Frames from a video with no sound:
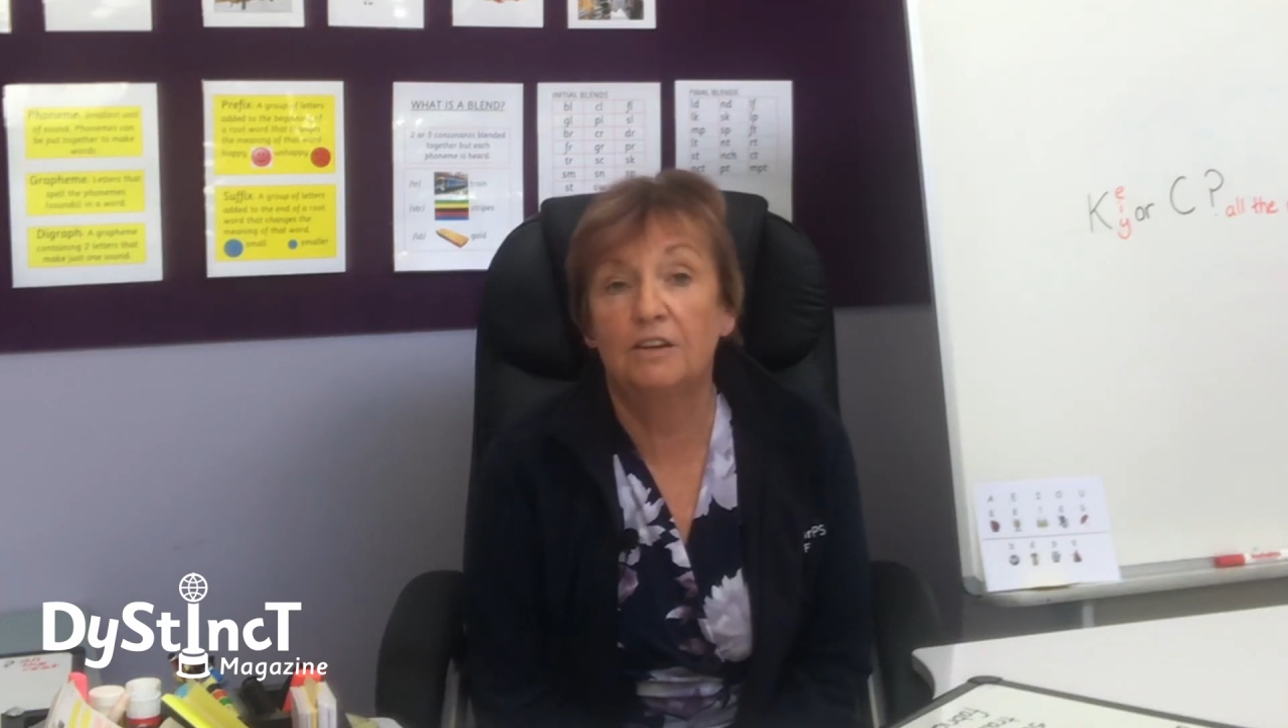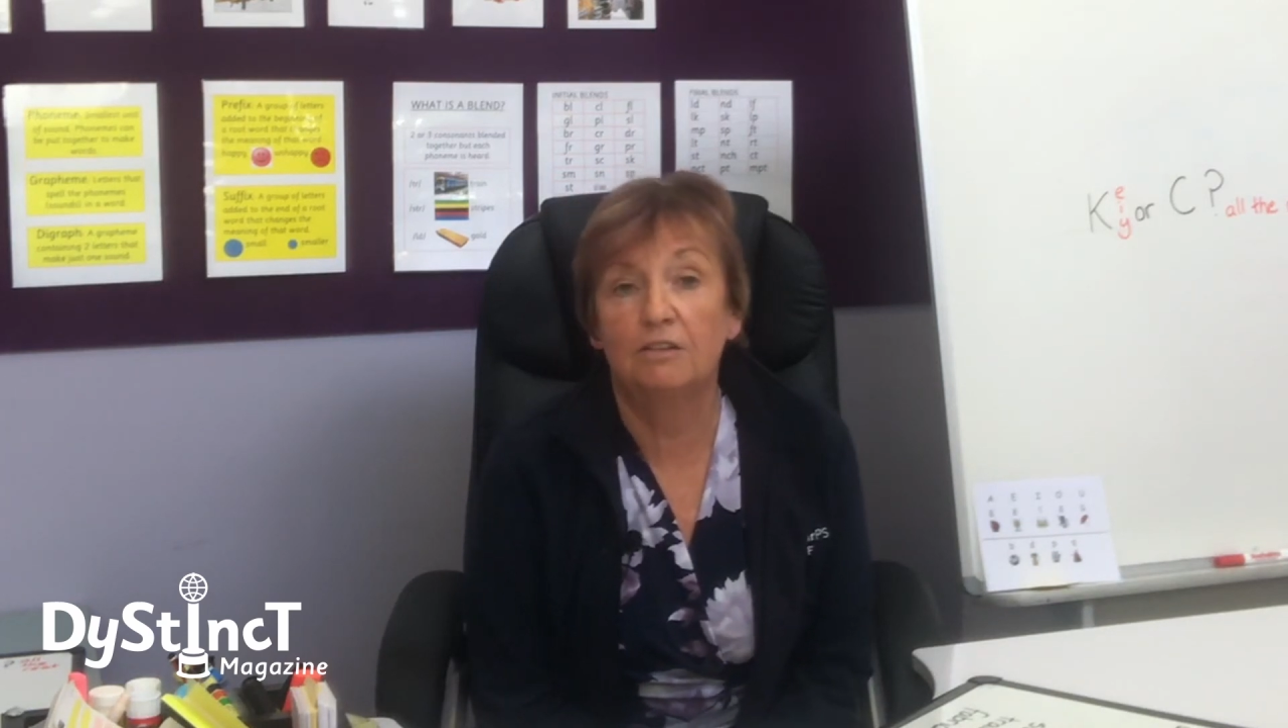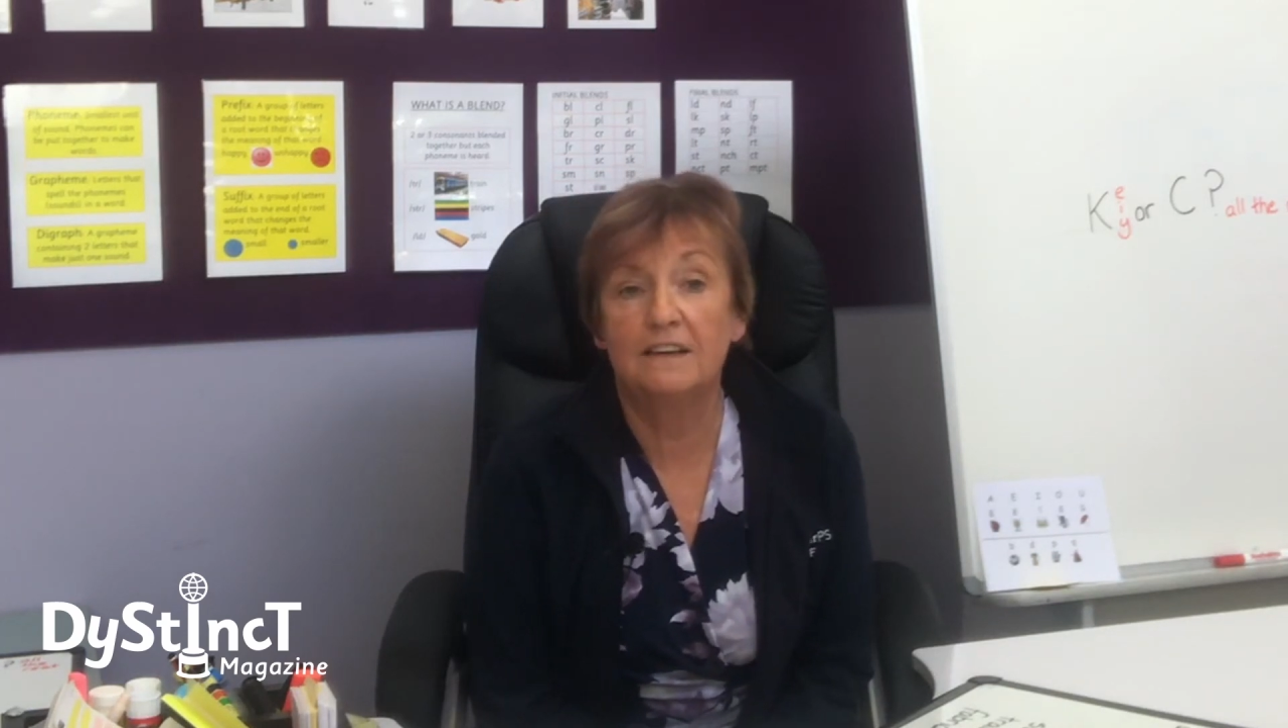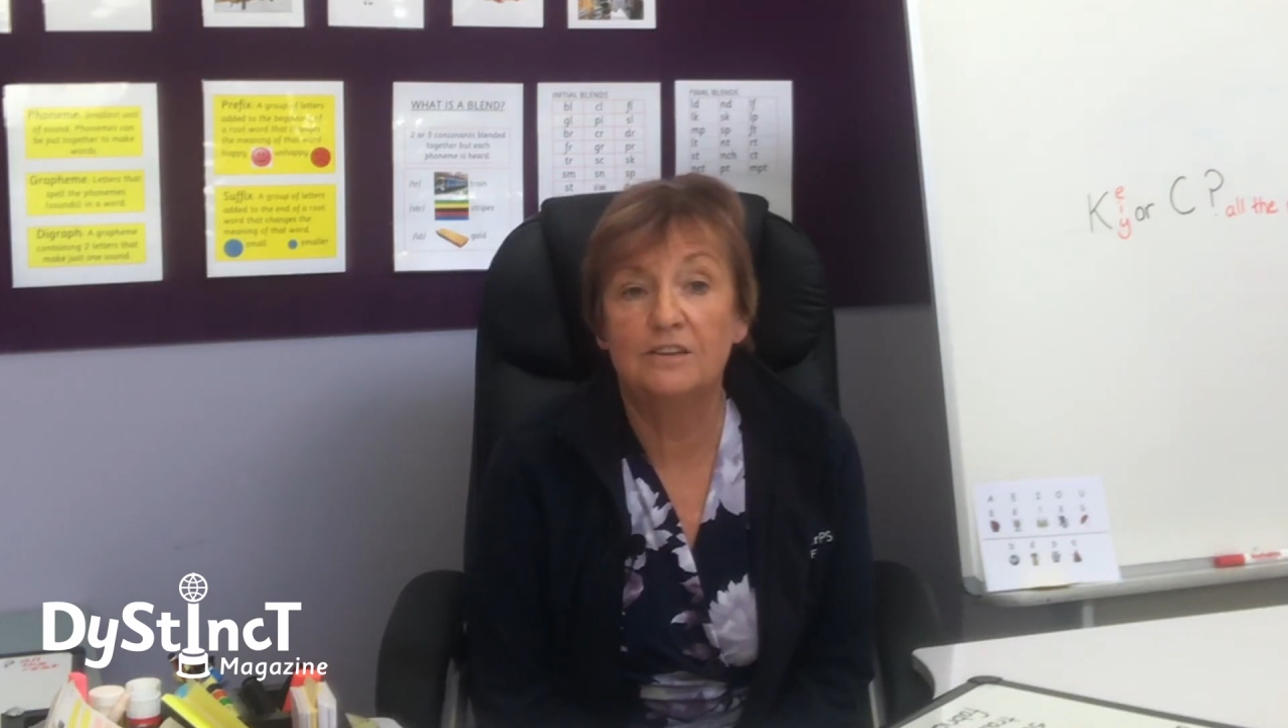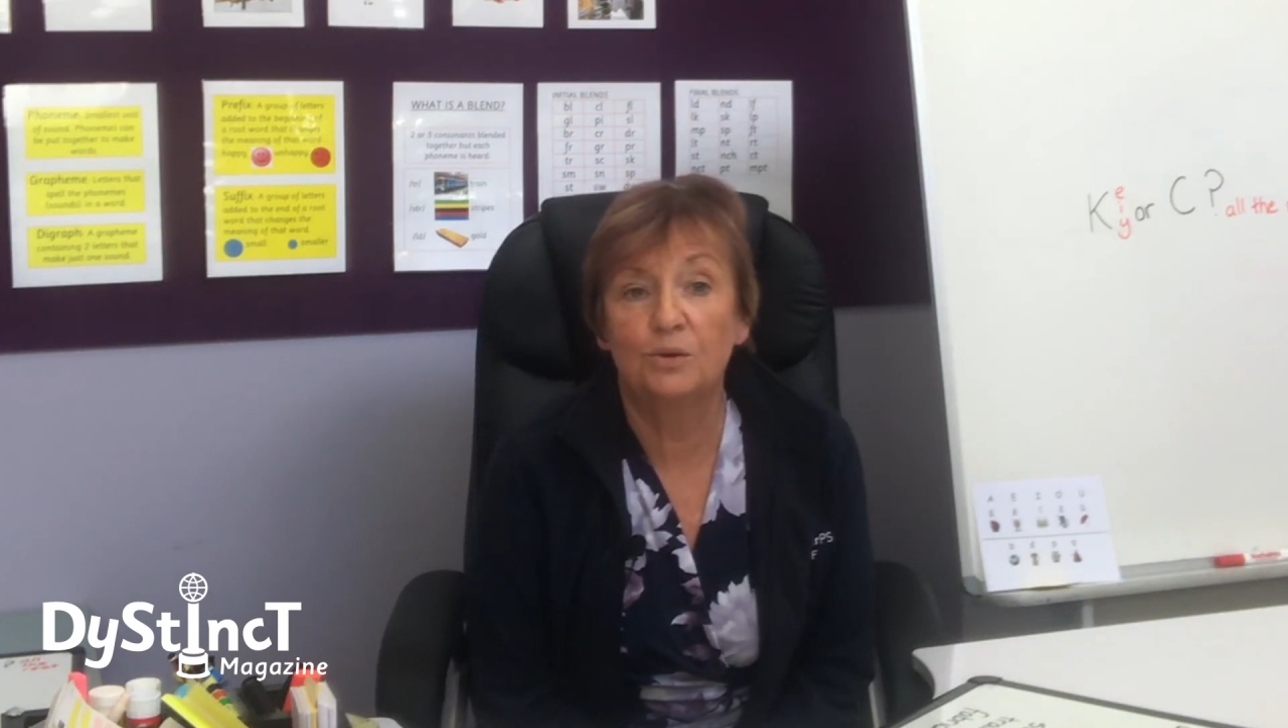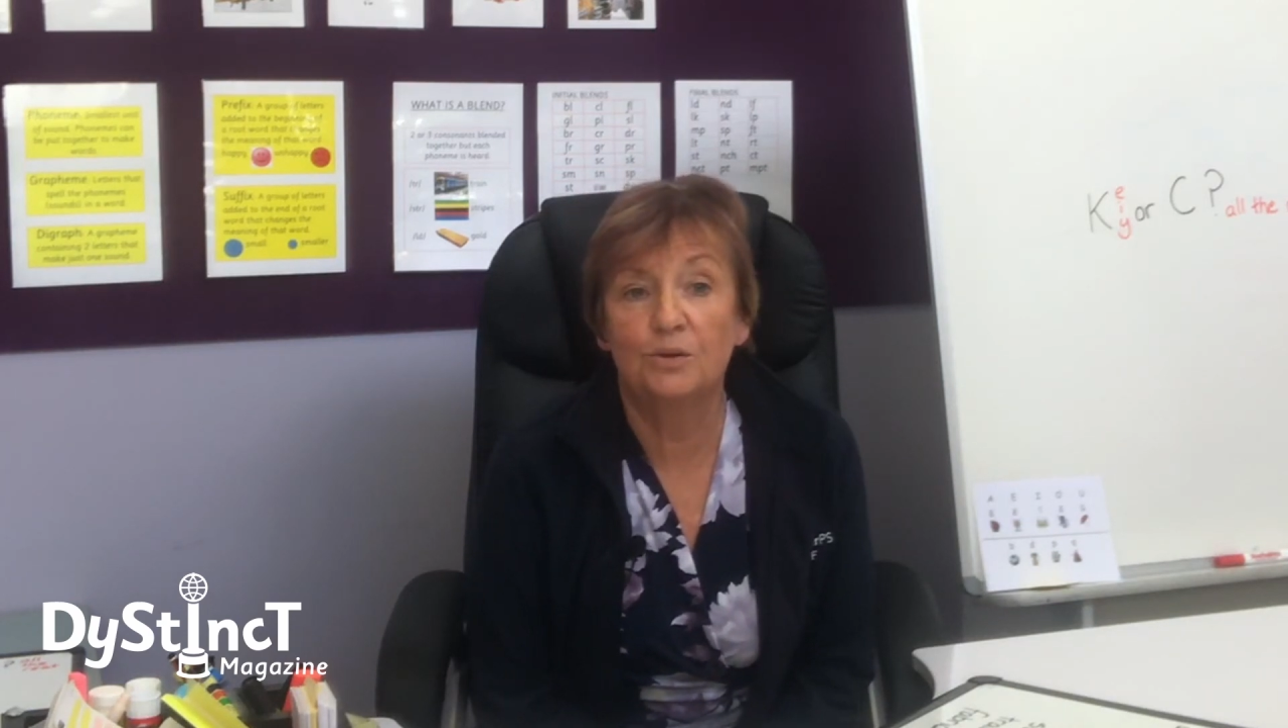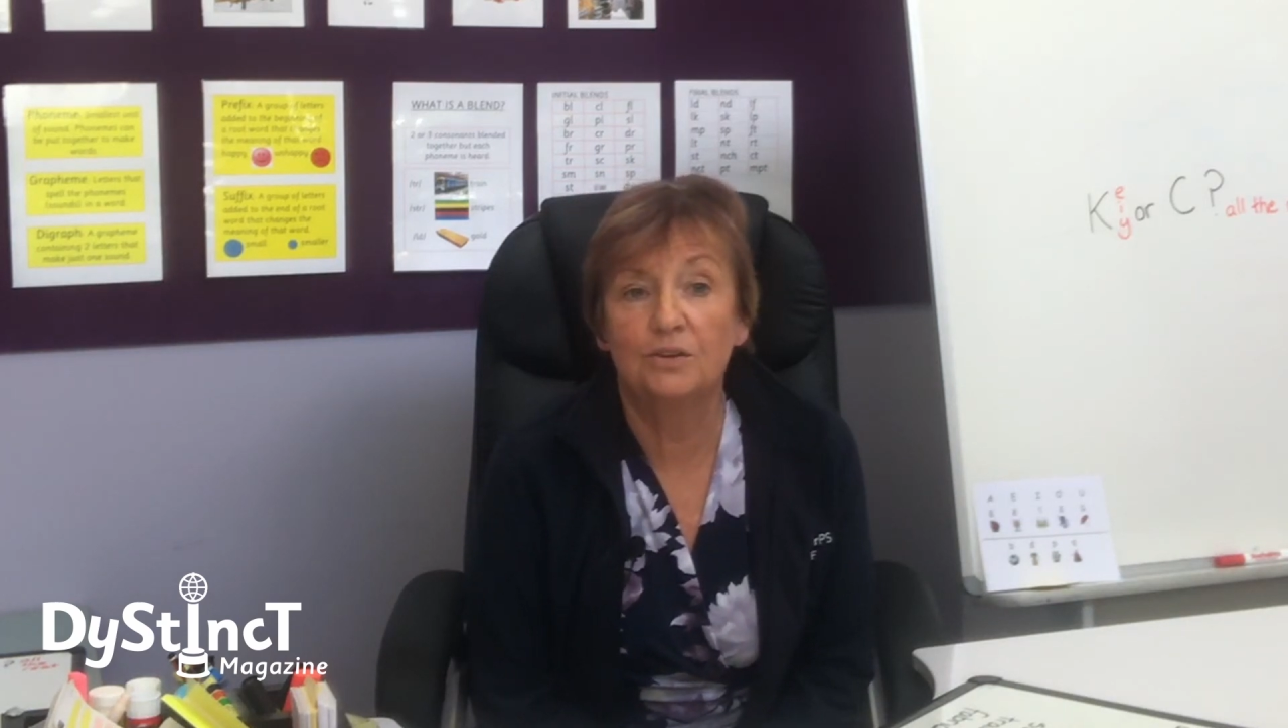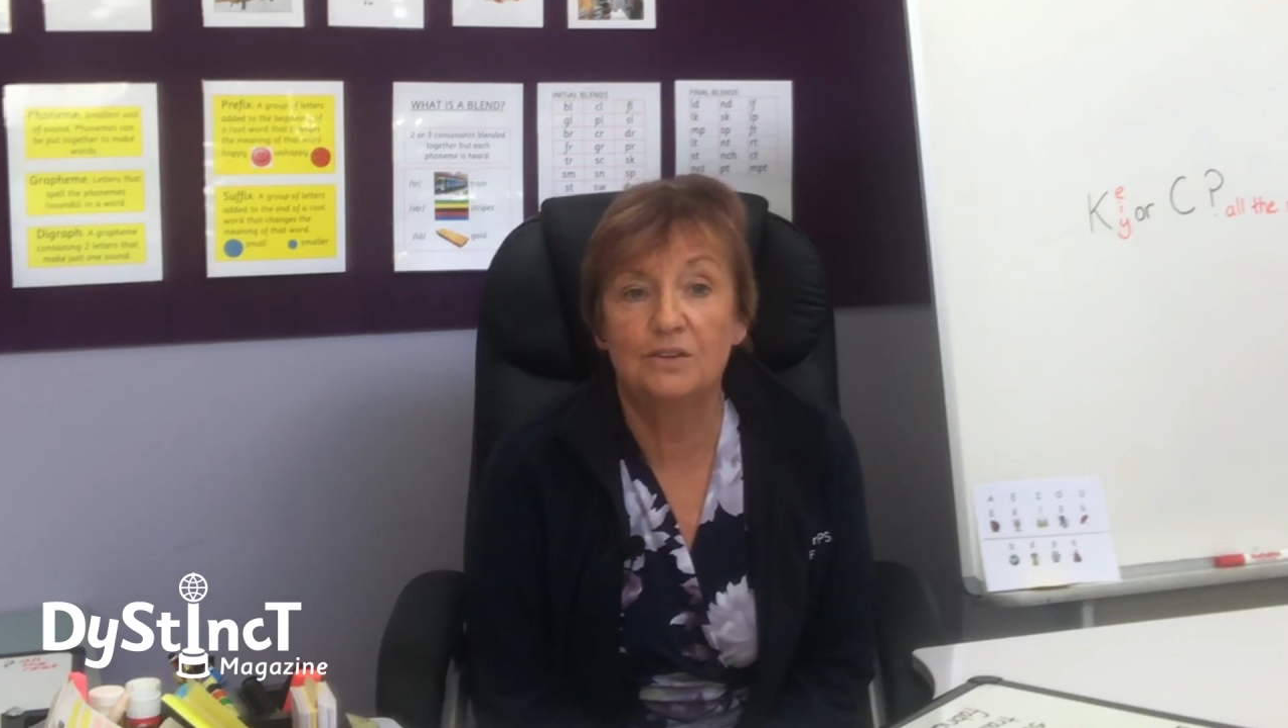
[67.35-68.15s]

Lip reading: resources